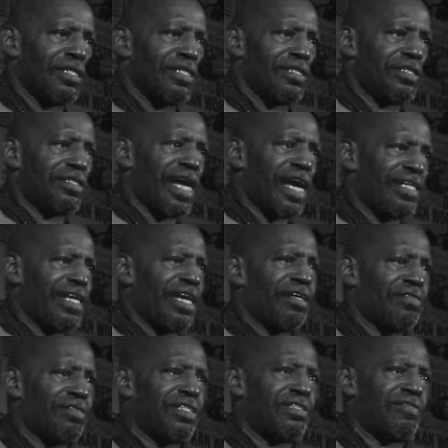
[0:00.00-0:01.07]
sat
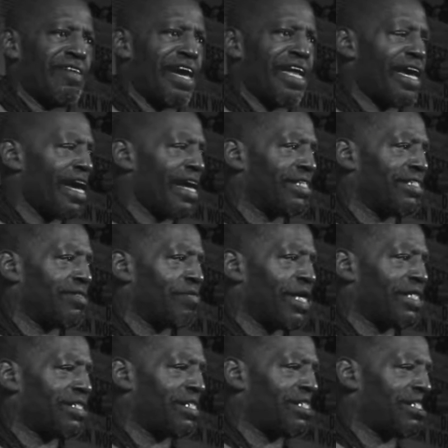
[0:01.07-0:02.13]
down his fat ass and
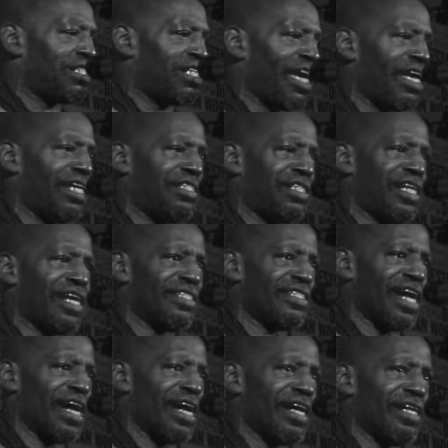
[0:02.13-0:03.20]
watched us change that
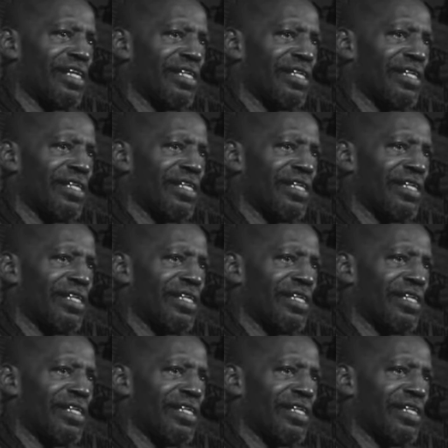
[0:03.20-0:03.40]
tire.